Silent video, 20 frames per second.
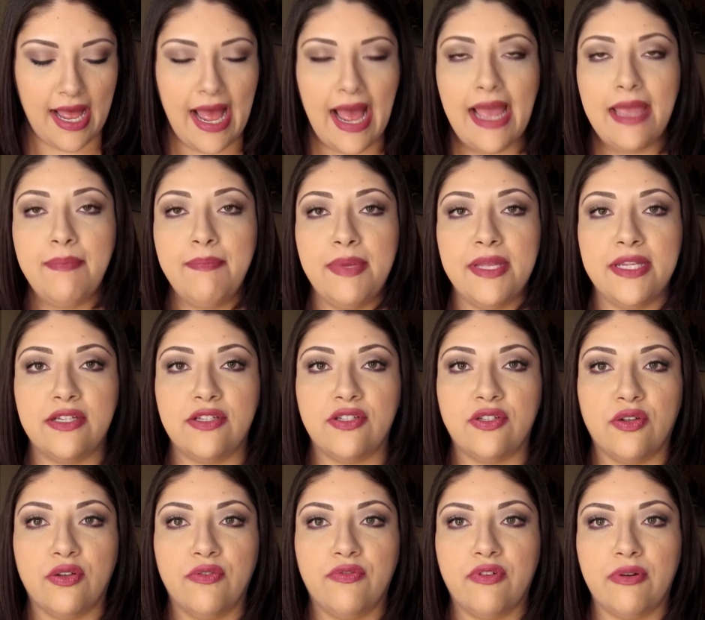eye
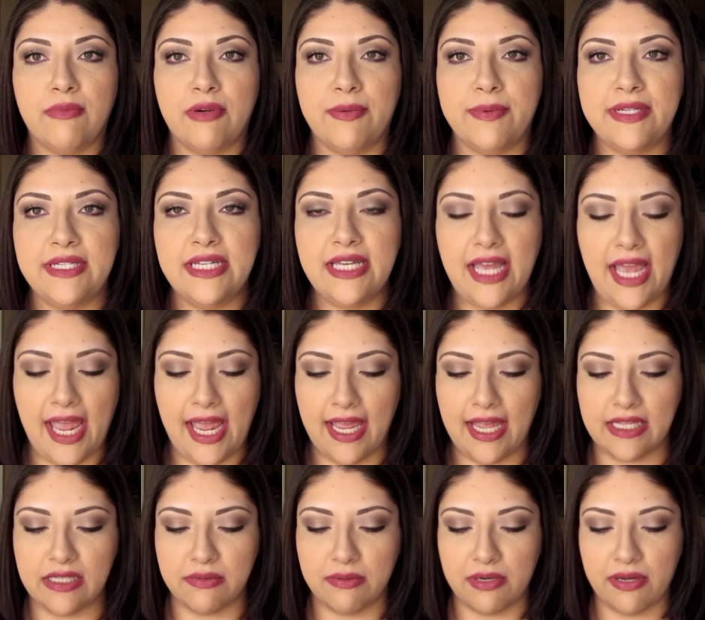pencil from Urban Decay.
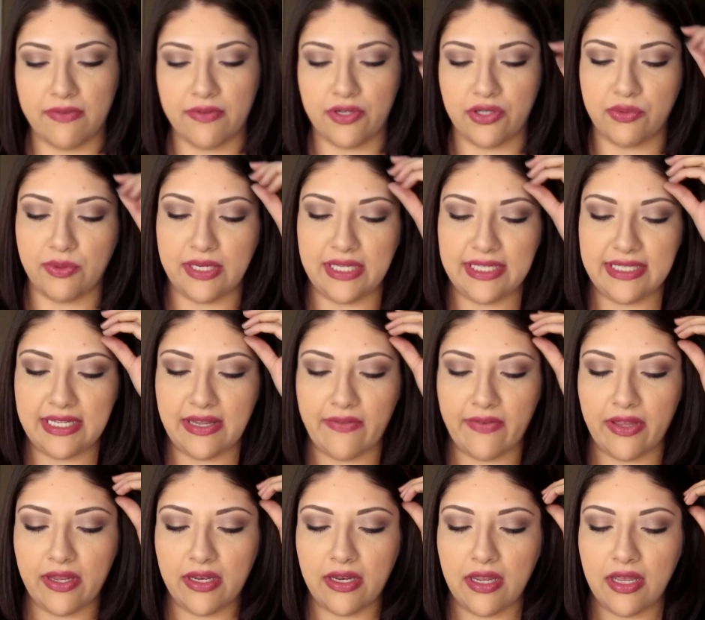It's one of their
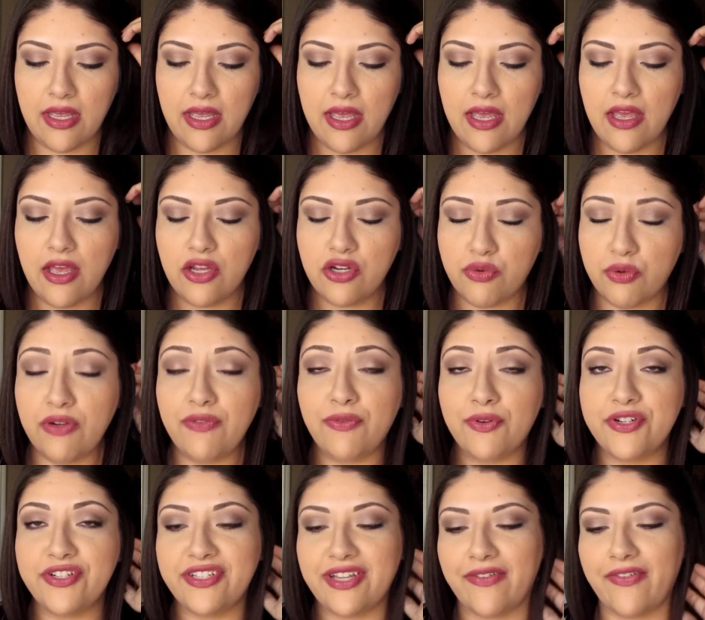24/7
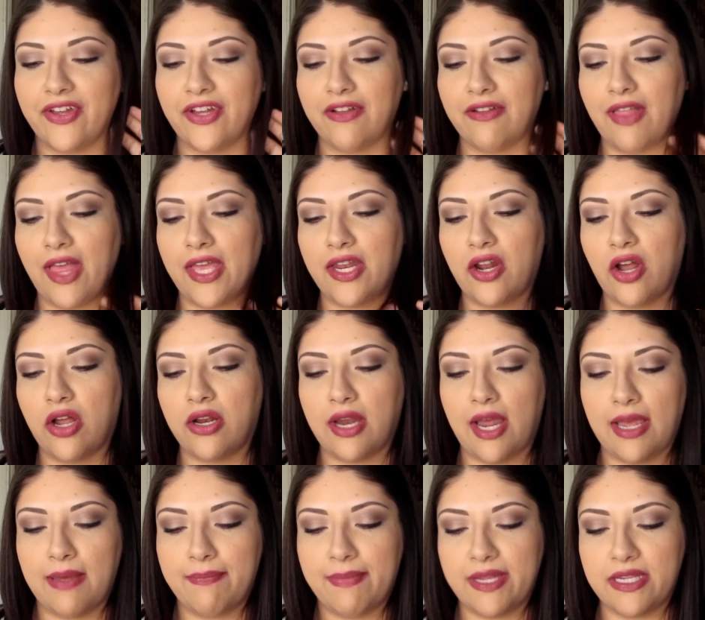glide on
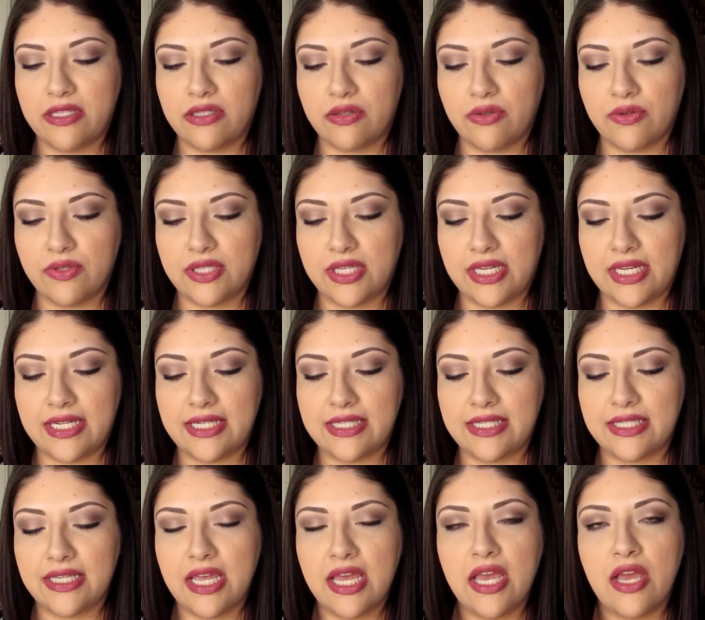eye pencils, and
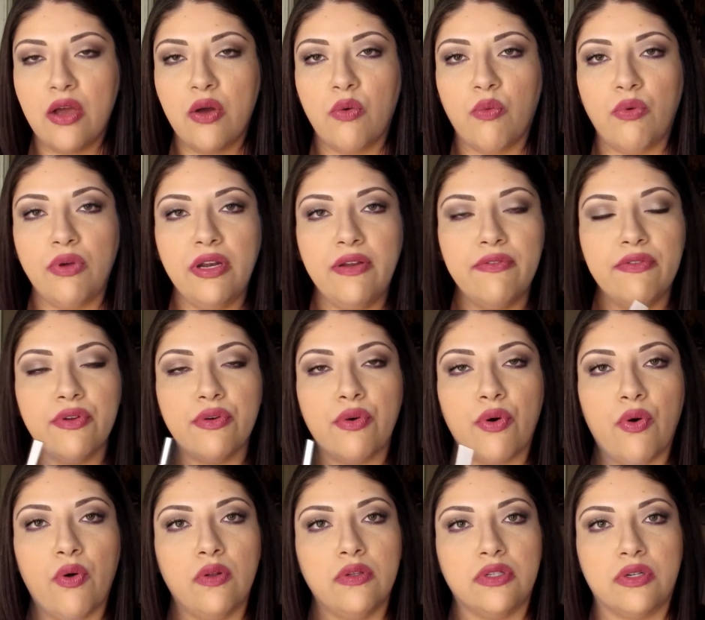it's one of their
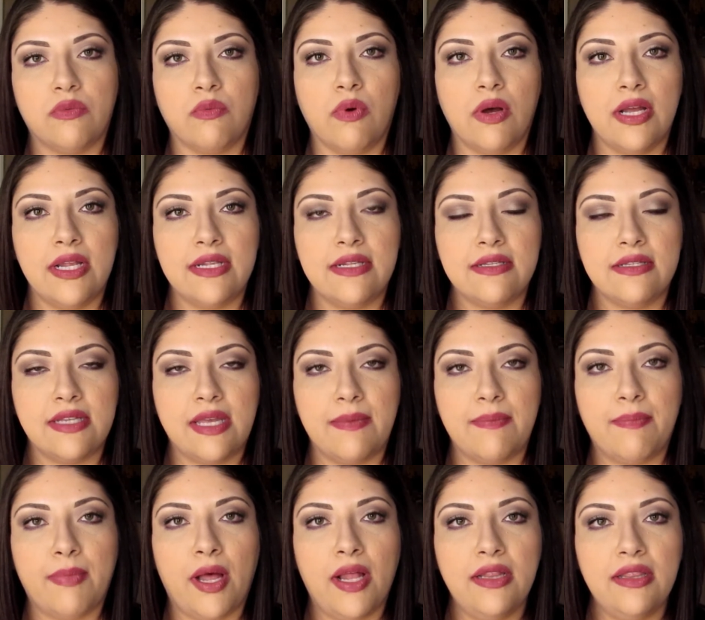older ones. I
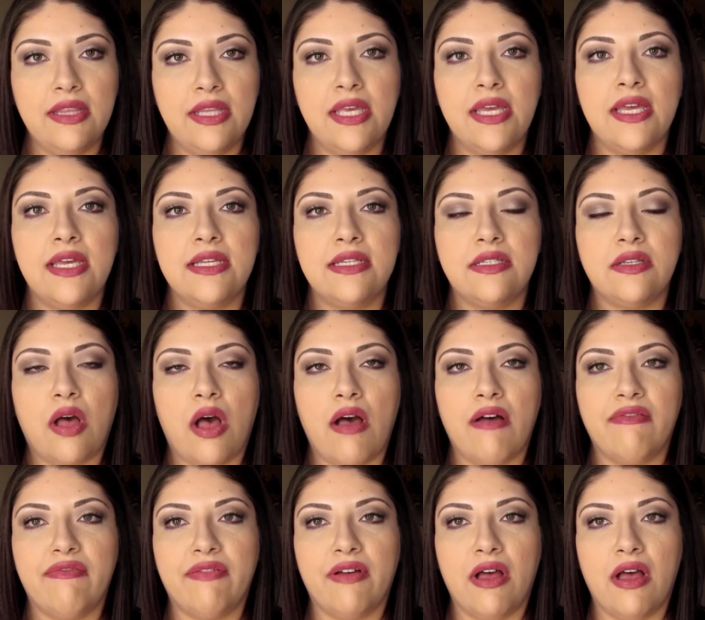bought this
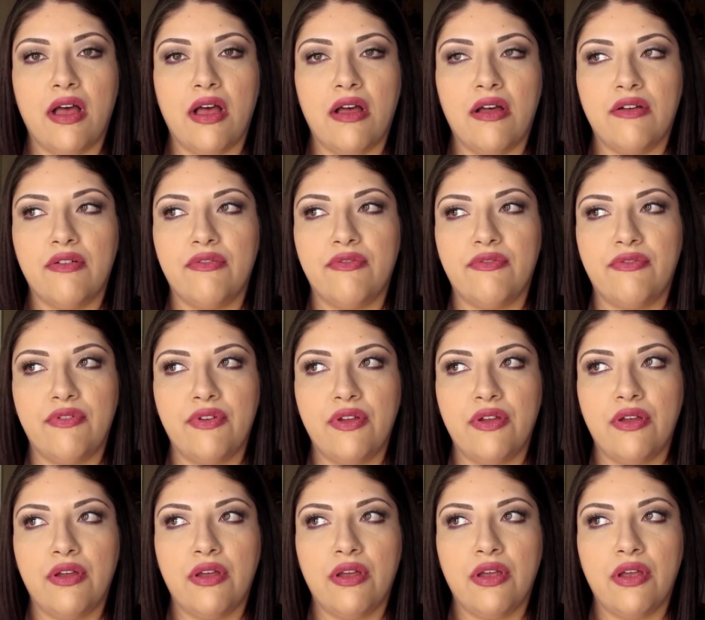off of
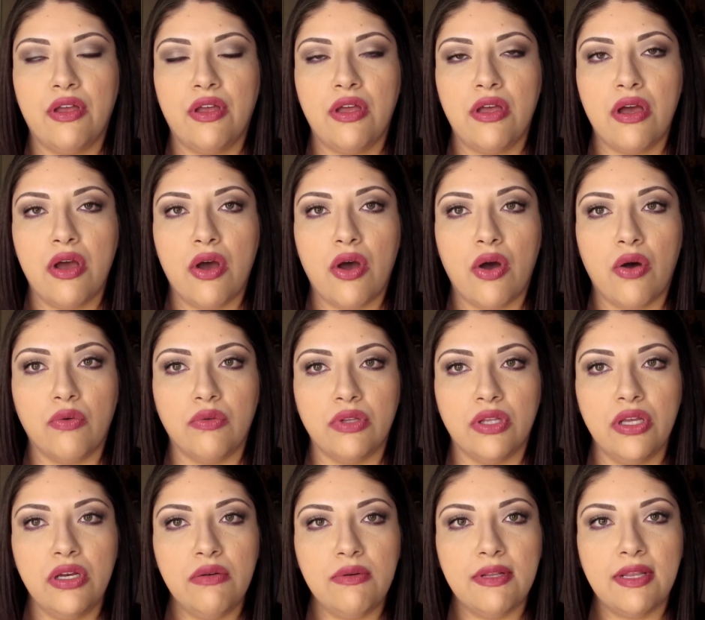Haute
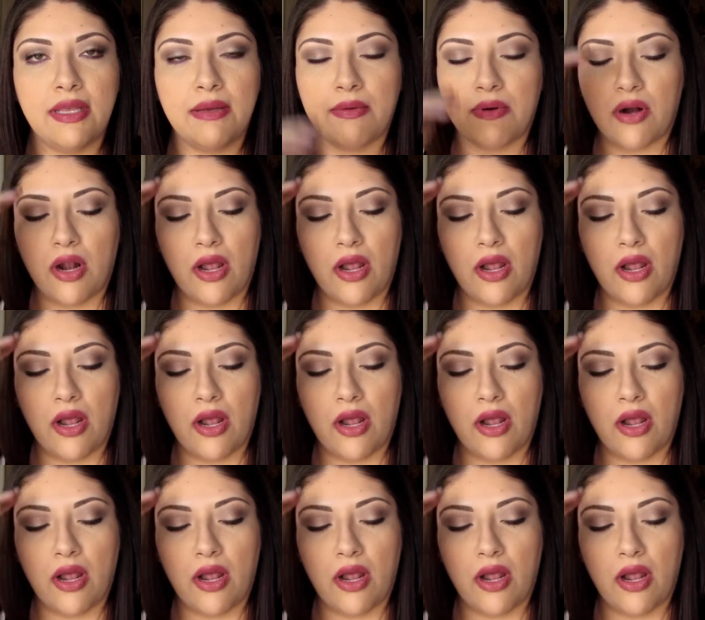Look when they were